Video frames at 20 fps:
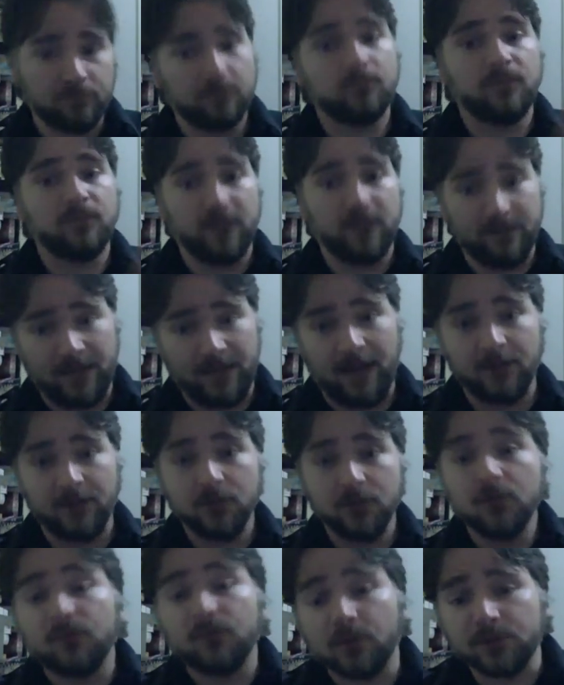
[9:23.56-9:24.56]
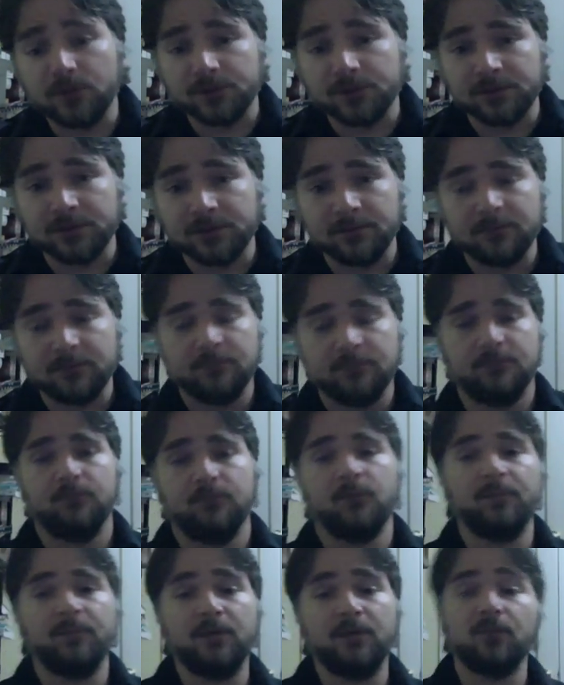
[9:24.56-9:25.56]
then that new version
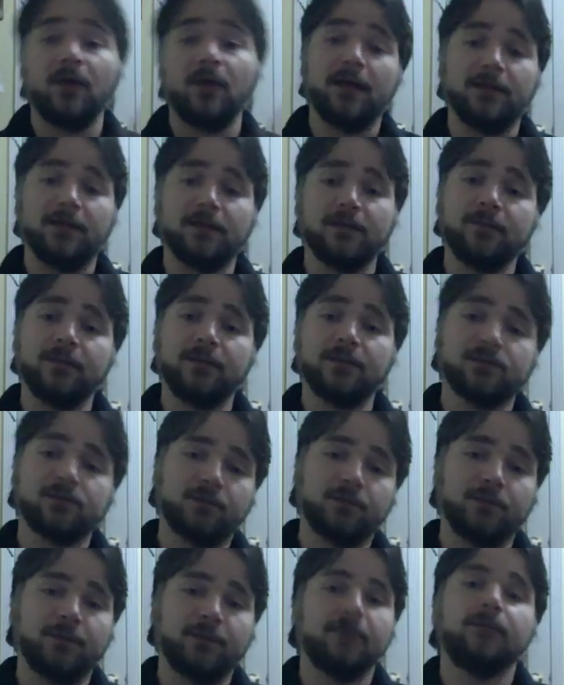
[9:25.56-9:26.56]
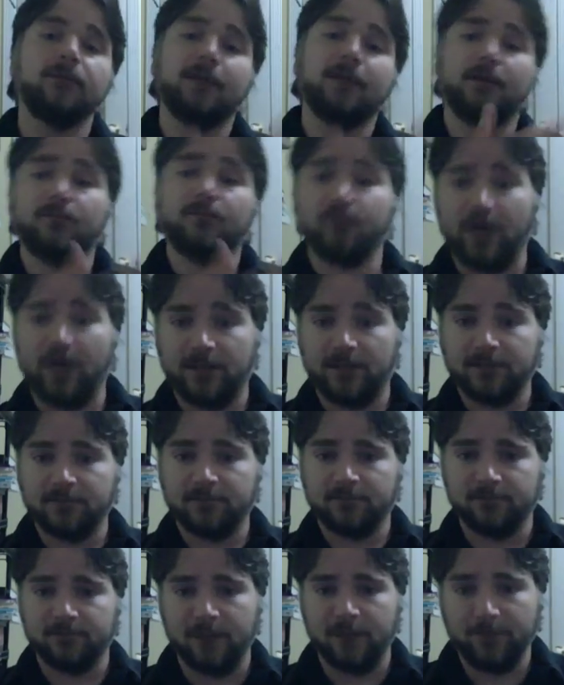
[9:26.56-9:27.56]
would be ready to be distributed in France,
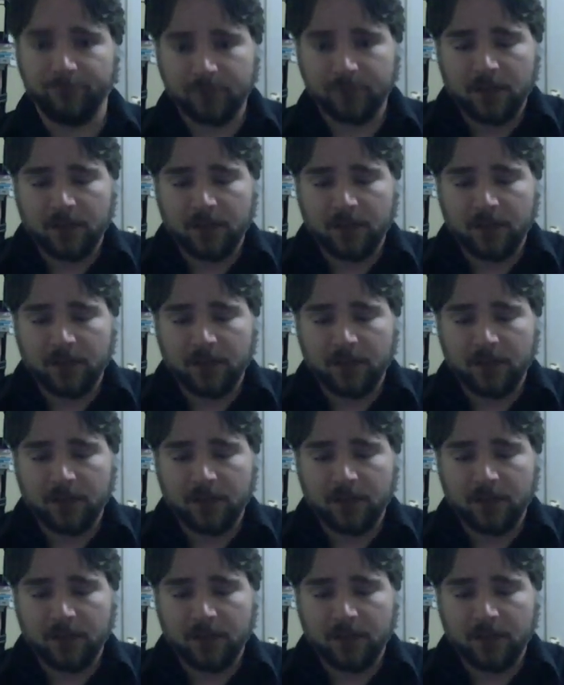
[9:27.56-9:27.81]
right?